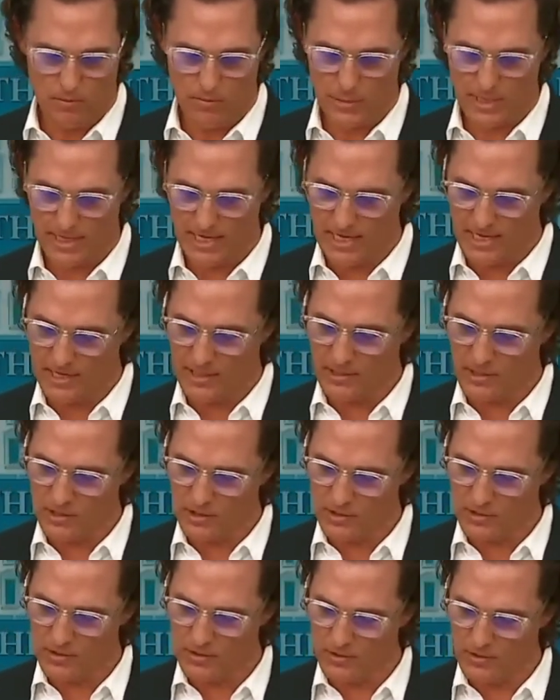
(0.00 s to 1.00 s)
But
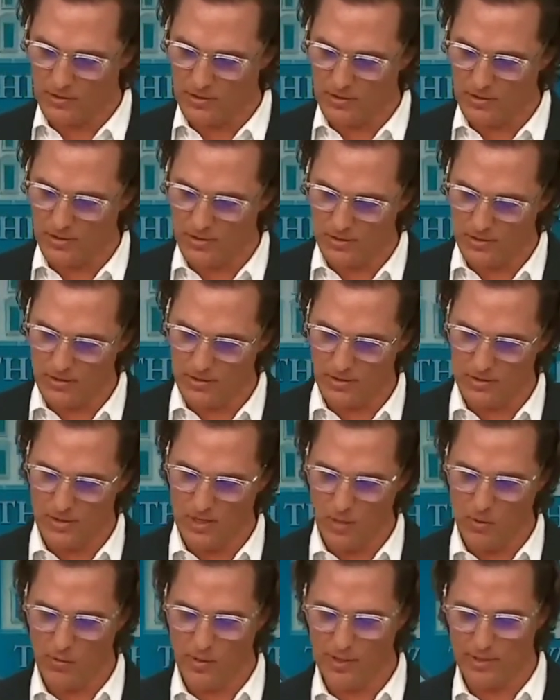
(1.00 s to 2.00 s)
again, you
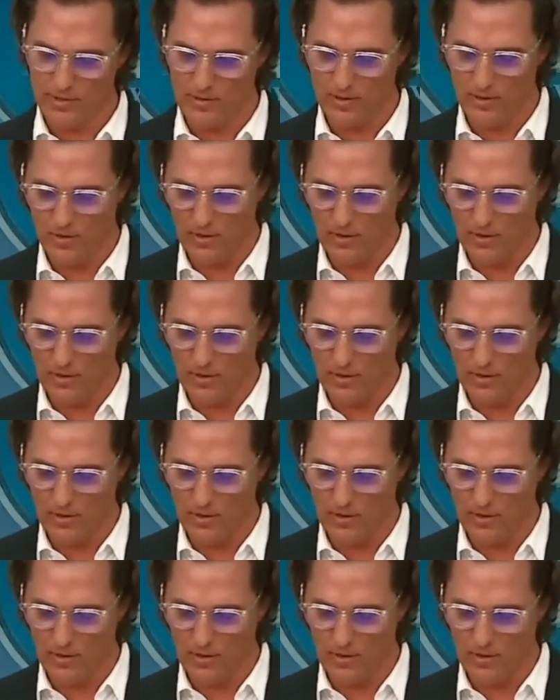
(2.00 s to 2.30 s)
know what